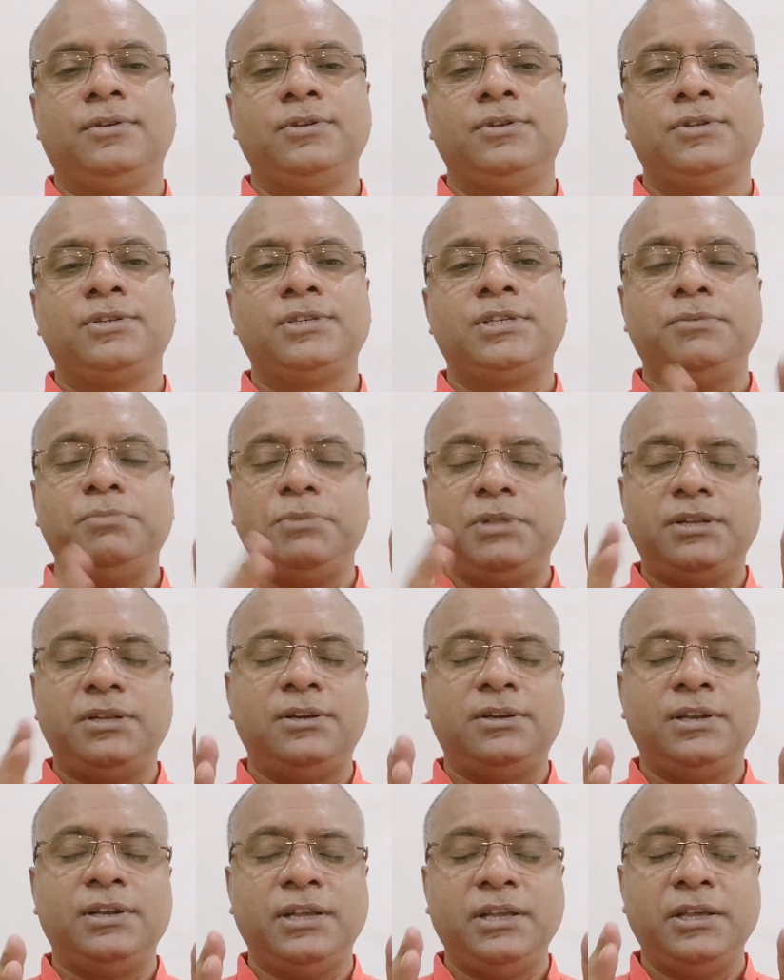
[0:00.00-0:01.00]

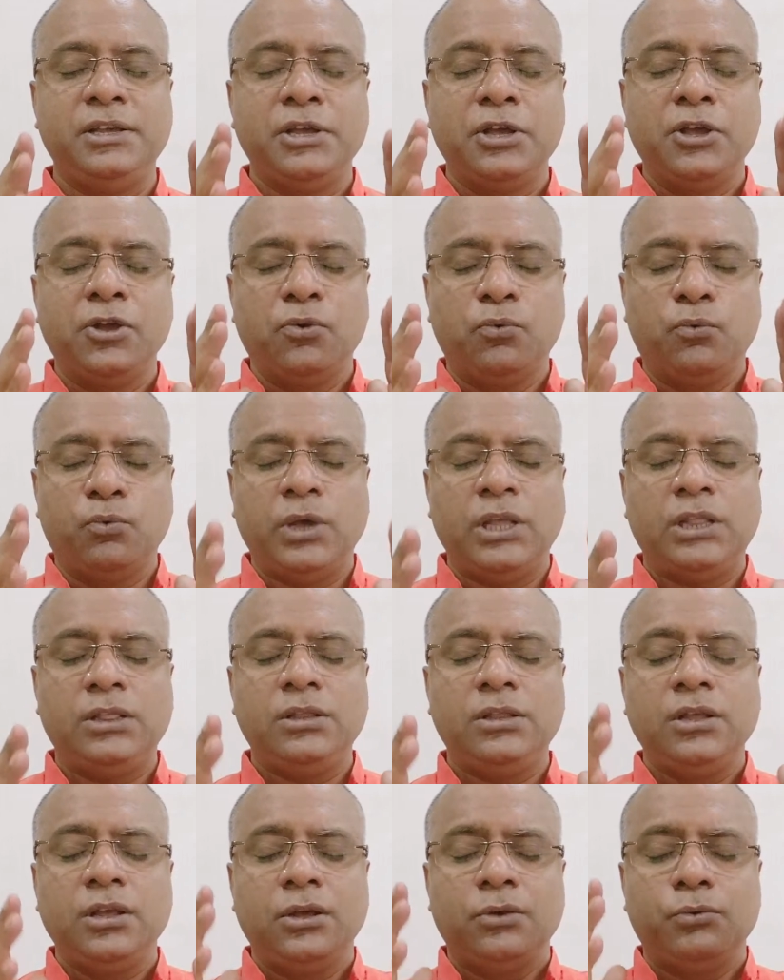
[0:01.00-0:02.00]
Similarly,
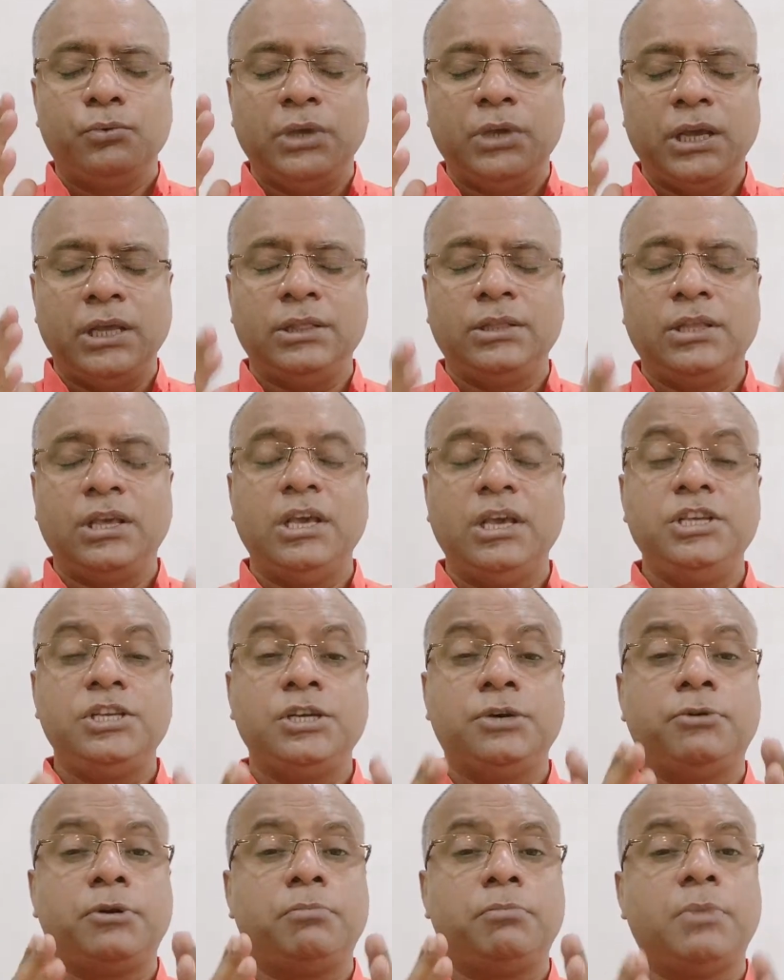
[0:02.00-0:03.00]
when we engage
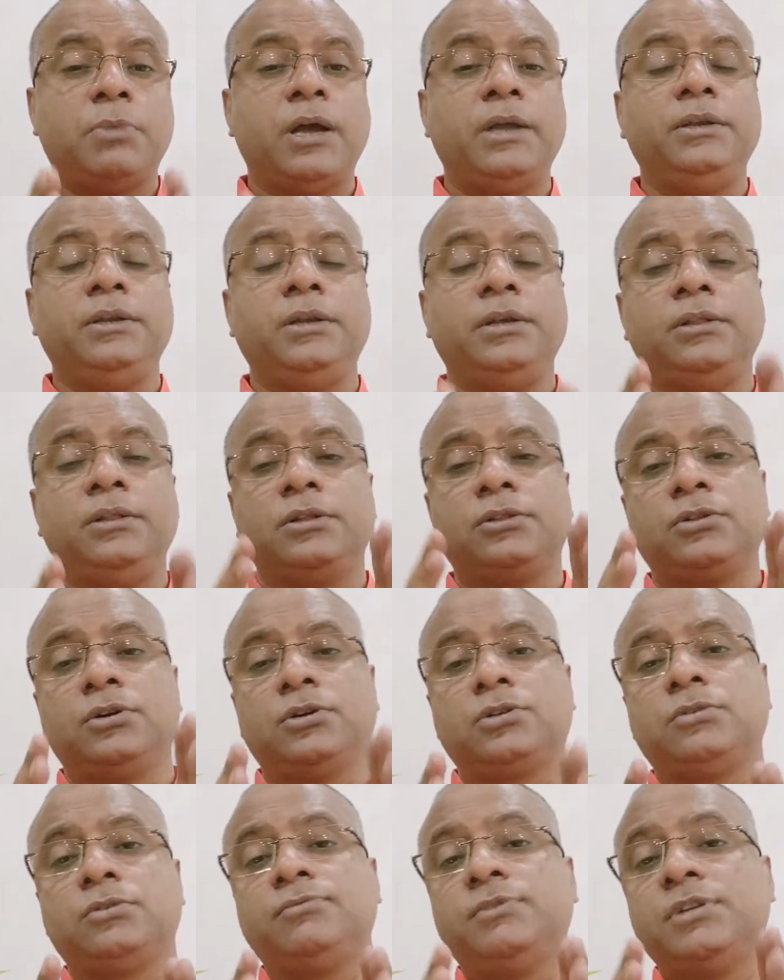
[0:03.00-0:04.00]
our mind in the
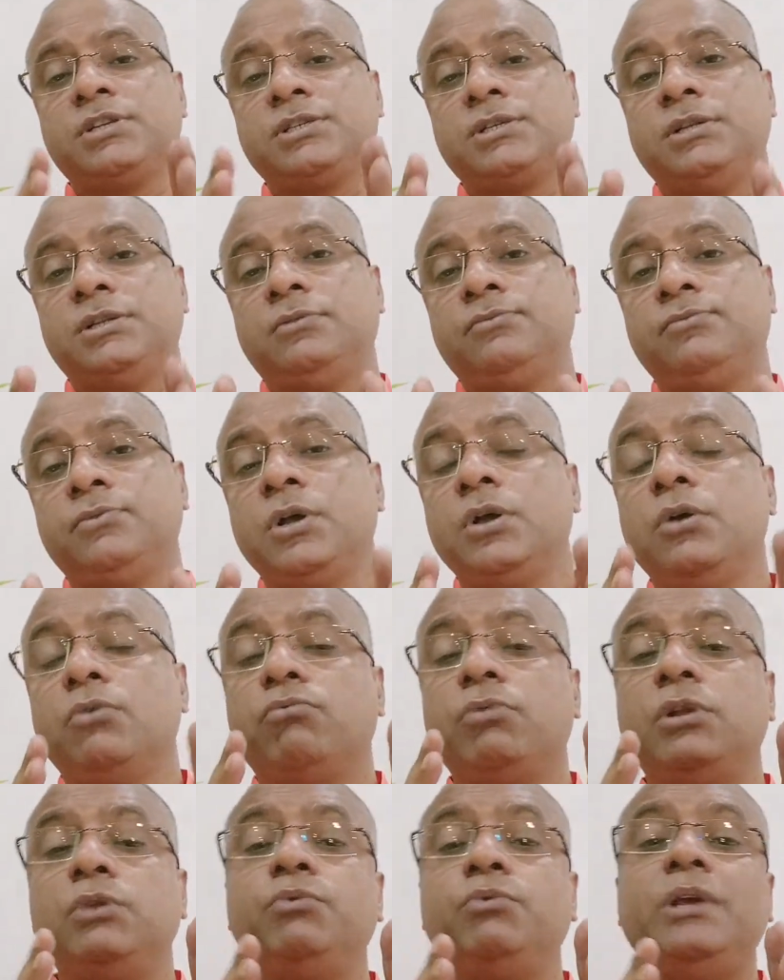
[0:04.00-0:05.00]
thought of the self,
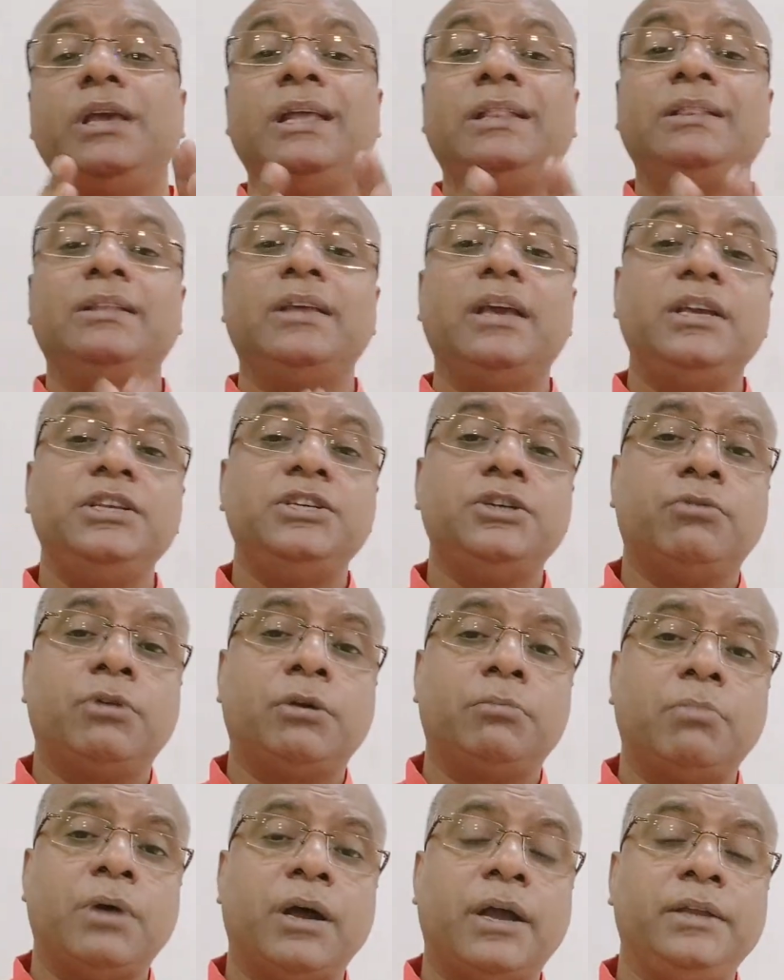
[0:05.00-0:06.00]
when we engage our
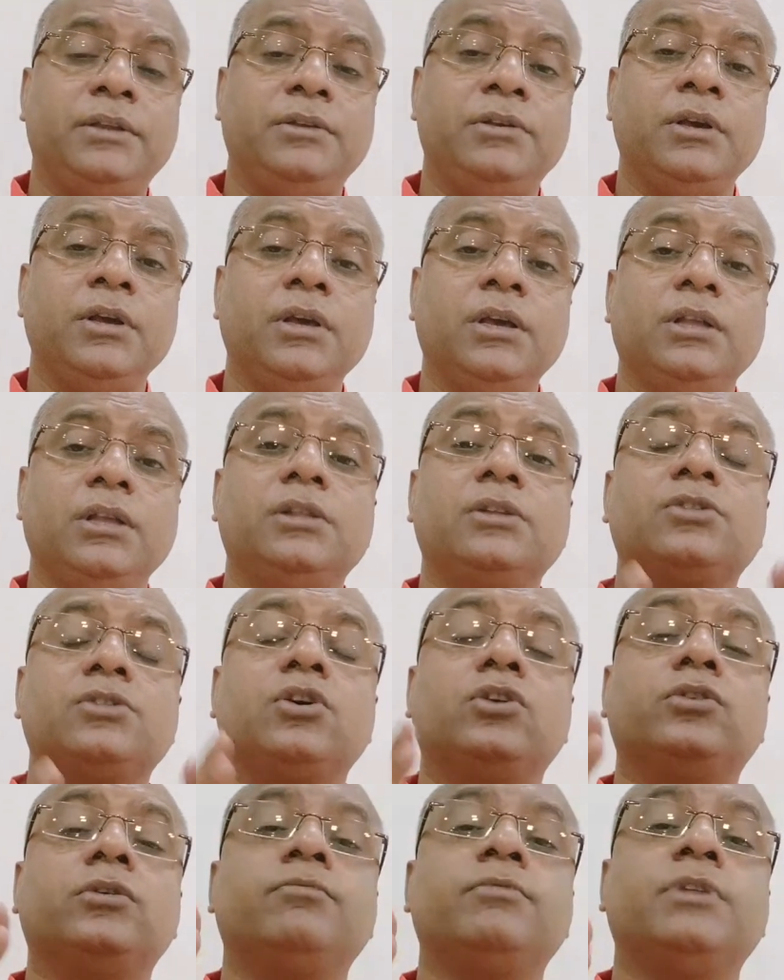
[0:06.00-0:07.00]
mind in the
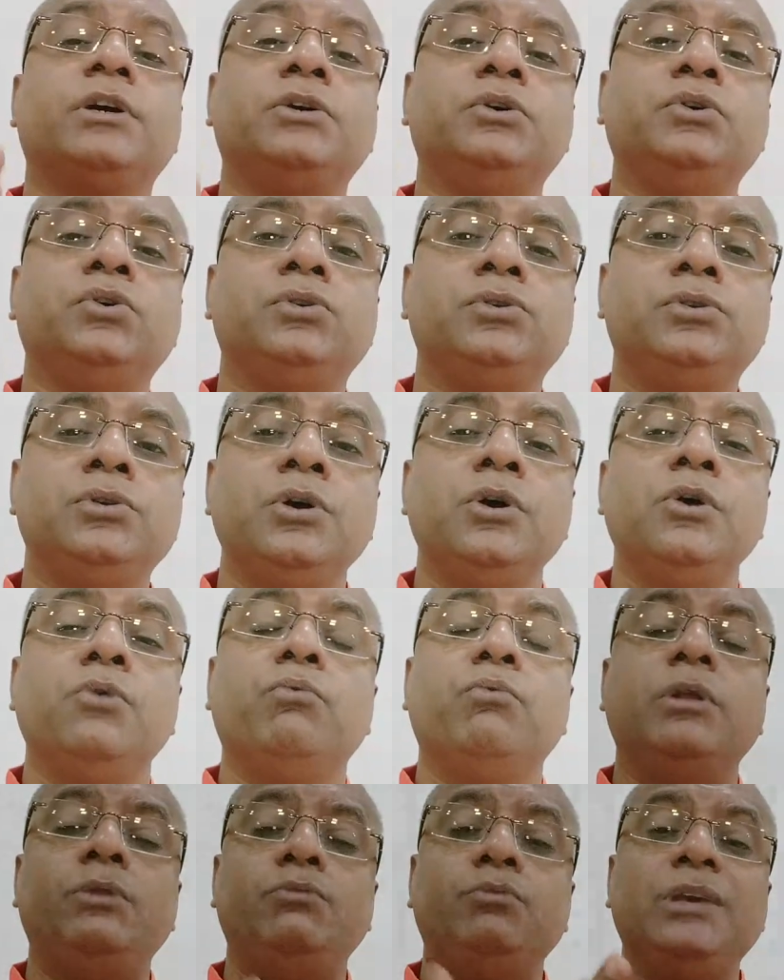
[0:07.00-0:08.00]
thought of the good,
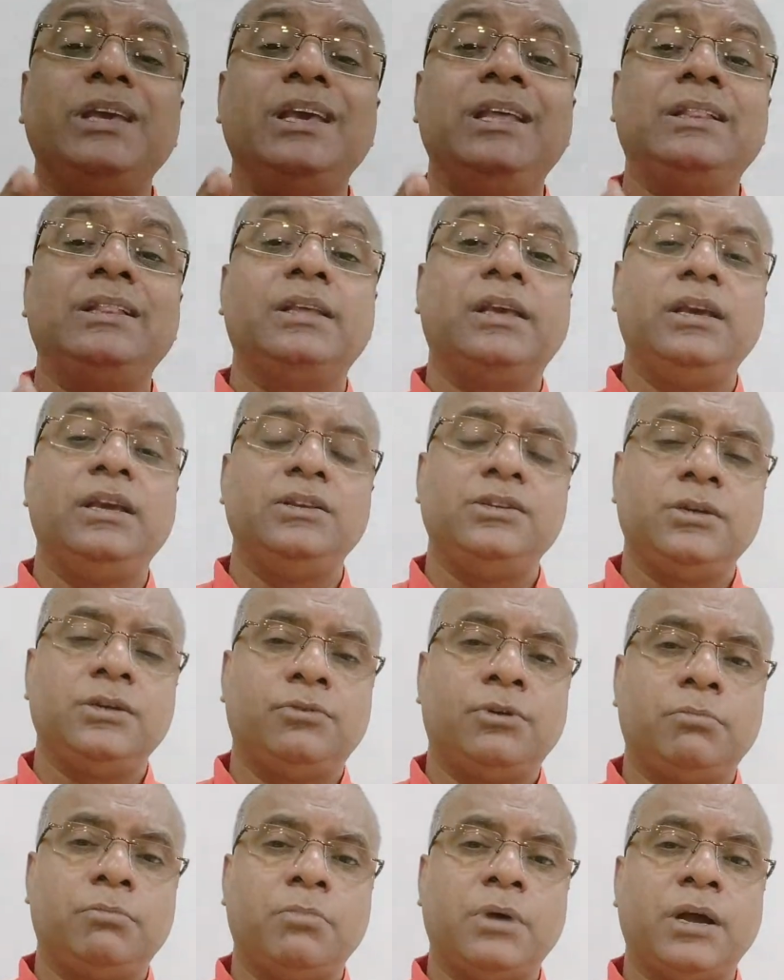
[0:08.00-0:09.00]
when we engage
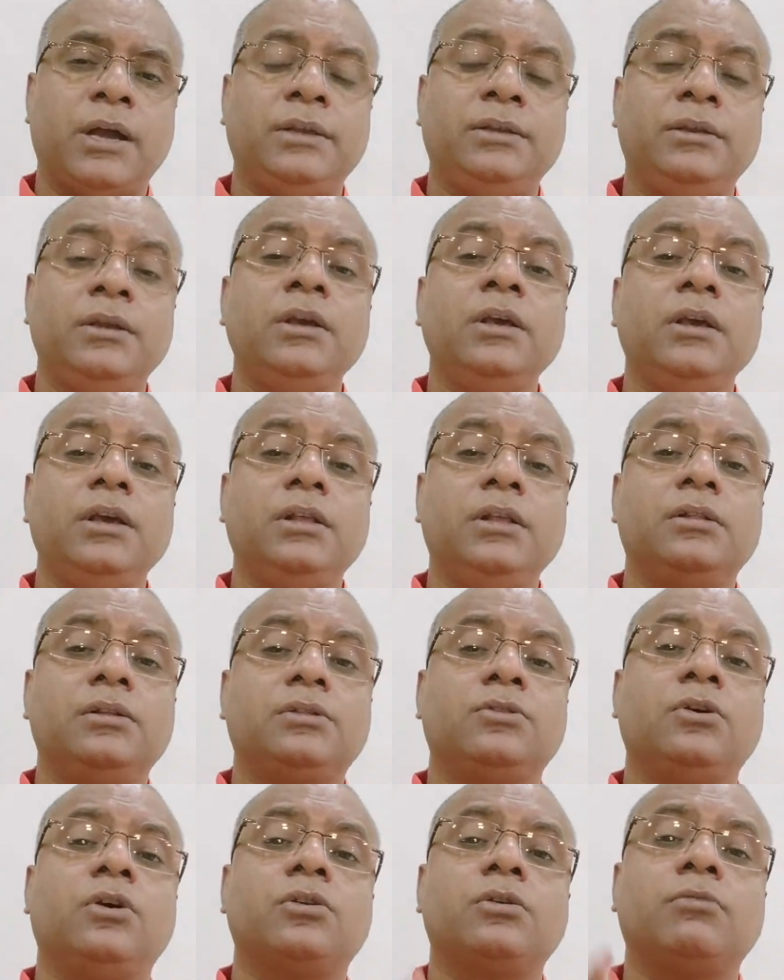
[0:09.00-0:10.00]
our mind in the
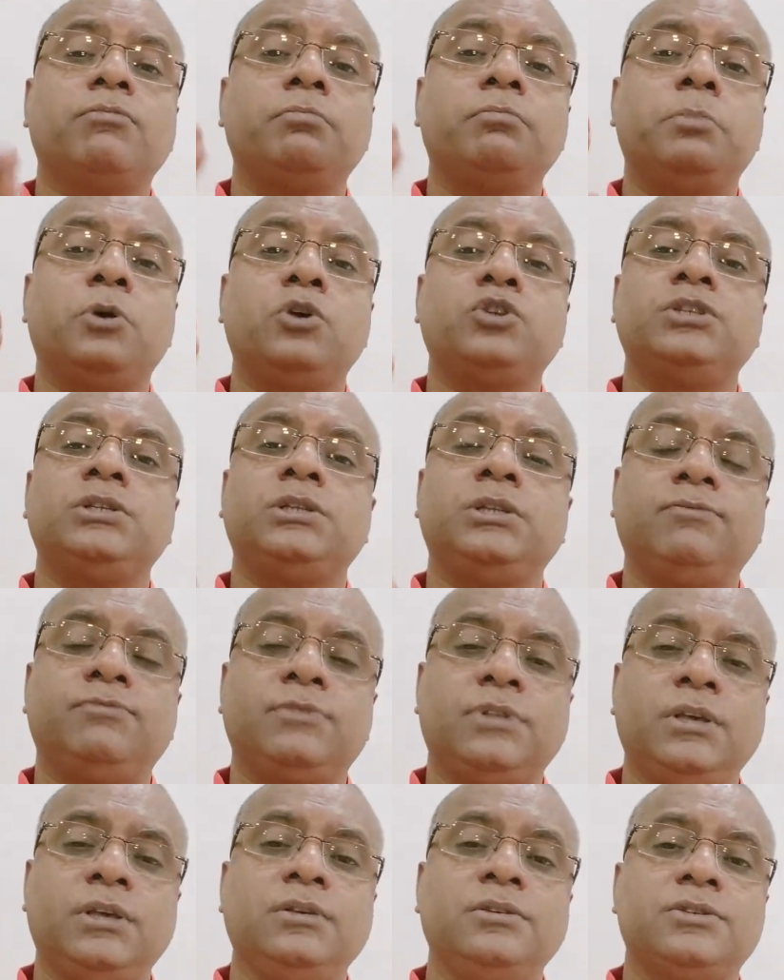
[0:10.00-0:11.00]
thought of positive
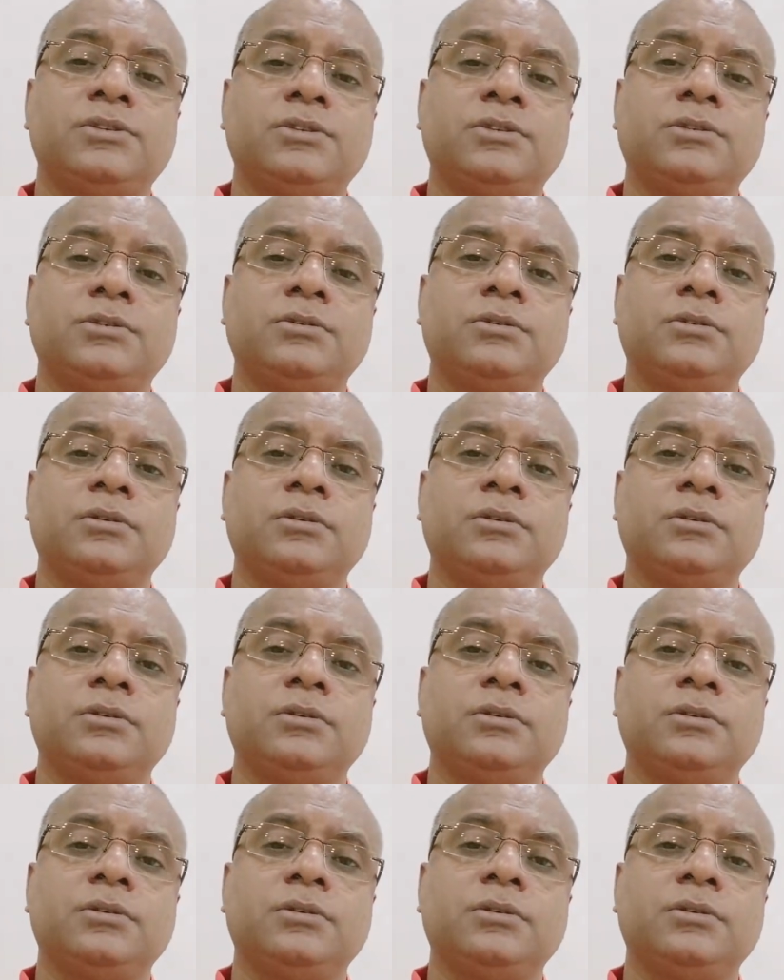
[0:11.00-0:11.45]
things,